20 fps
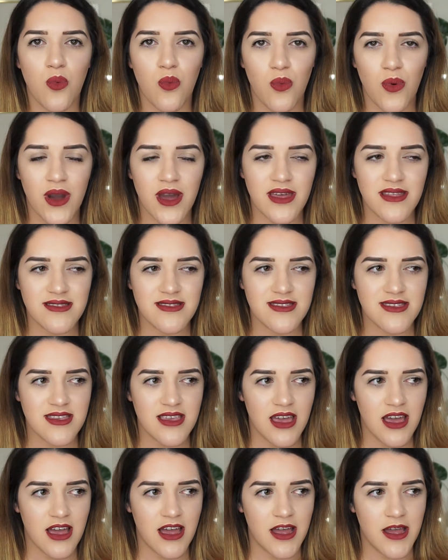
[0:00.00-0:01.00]
what
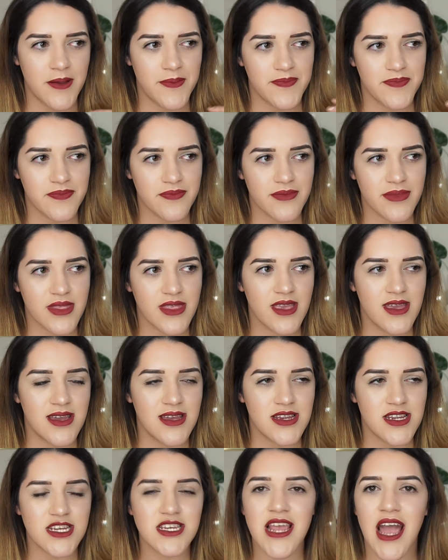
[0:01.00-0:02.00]
um,
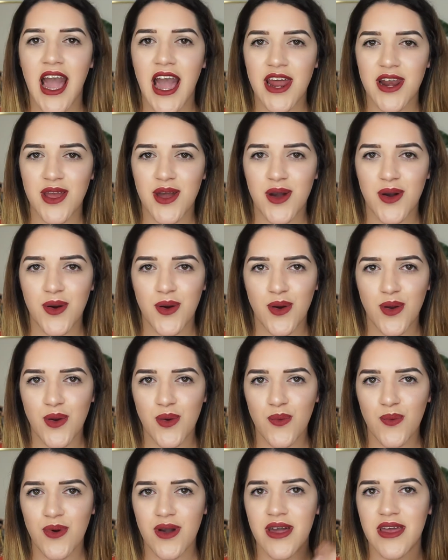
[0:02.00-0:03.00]
shadow
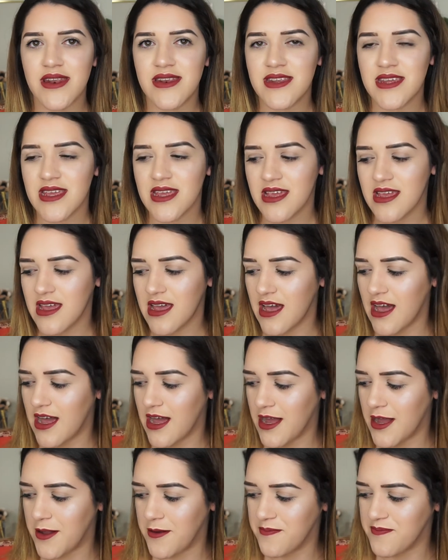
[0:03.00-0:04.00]
or what
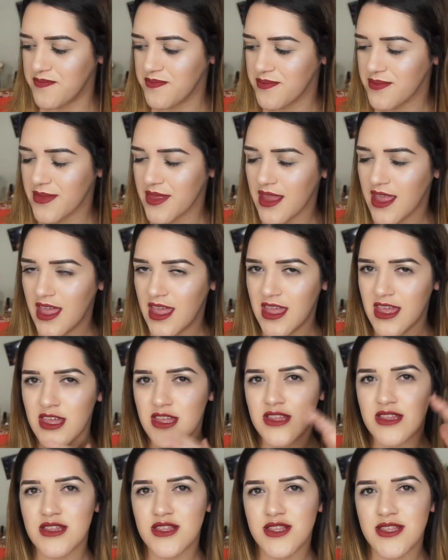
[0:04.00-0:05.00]
um,
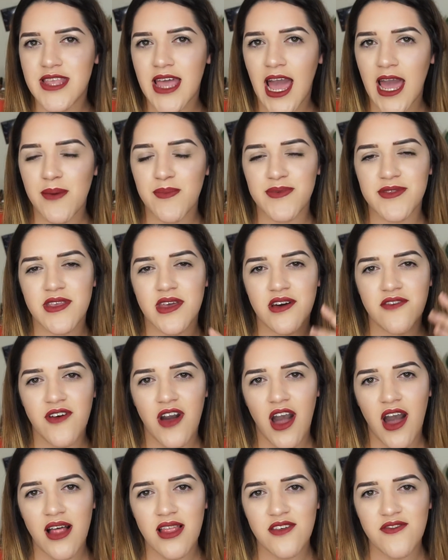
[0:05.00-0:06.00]
types of
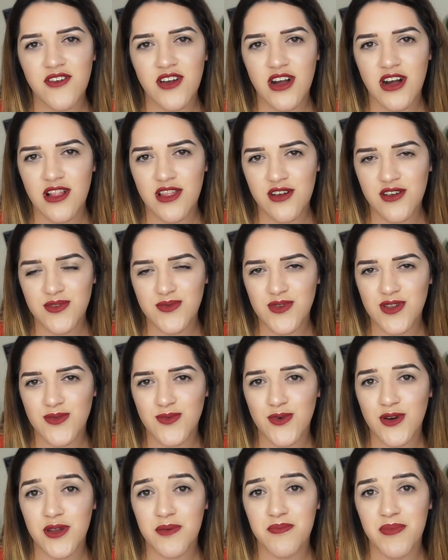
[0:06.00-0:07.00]
olive colors would
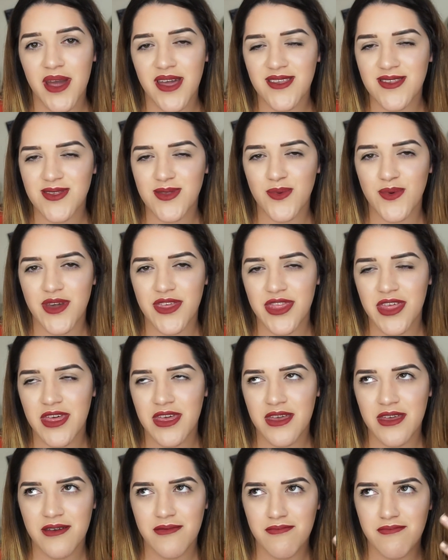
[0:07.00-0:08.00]
work best with
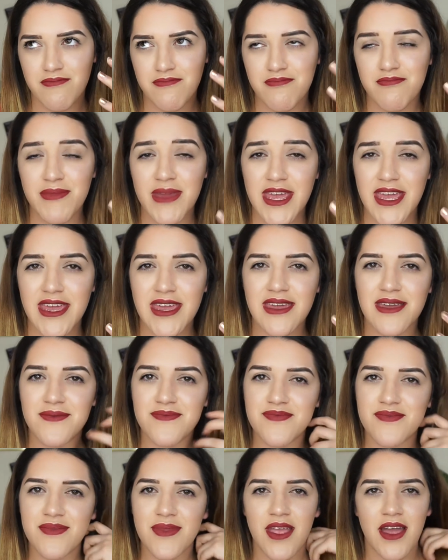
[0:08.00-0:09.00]
me.
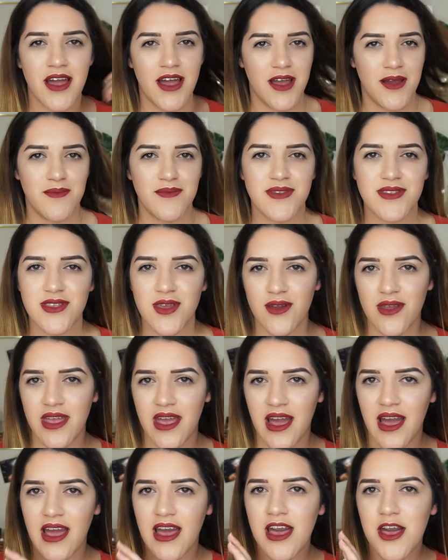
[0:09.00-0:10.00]
Um, so
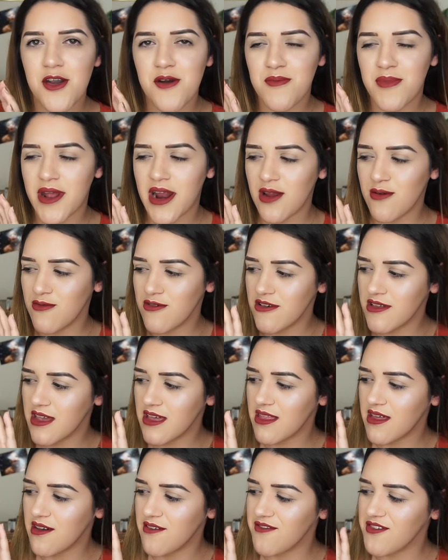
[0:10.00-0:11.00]
yeah, but I
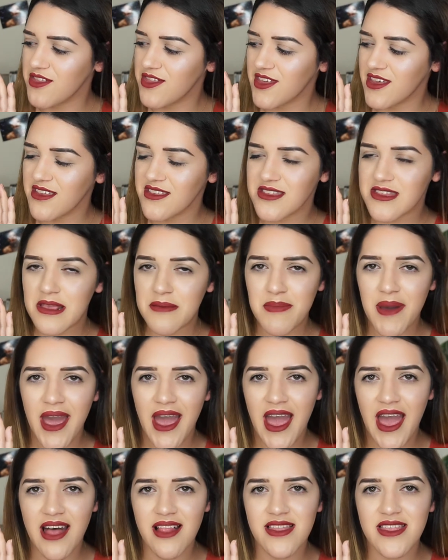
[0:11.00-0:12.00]
really love this
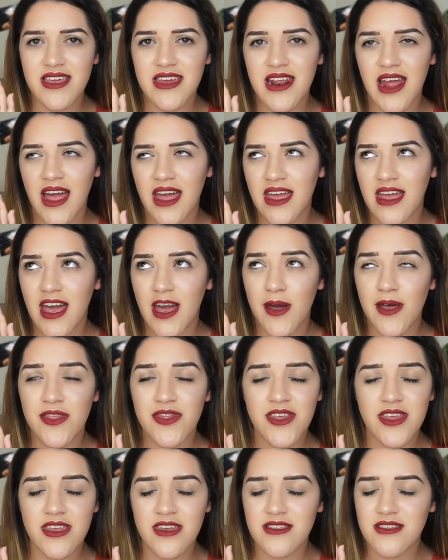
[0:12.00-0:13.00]
palette. I
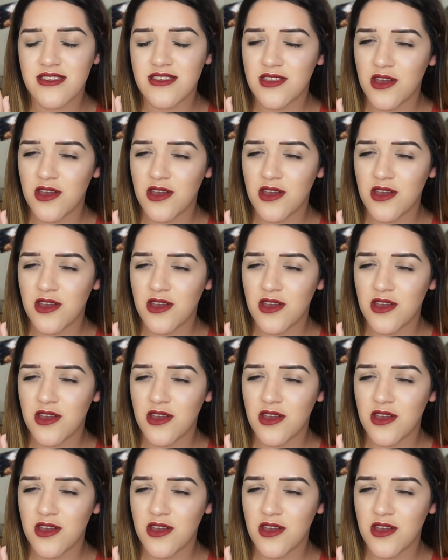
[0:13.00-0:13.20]
think it's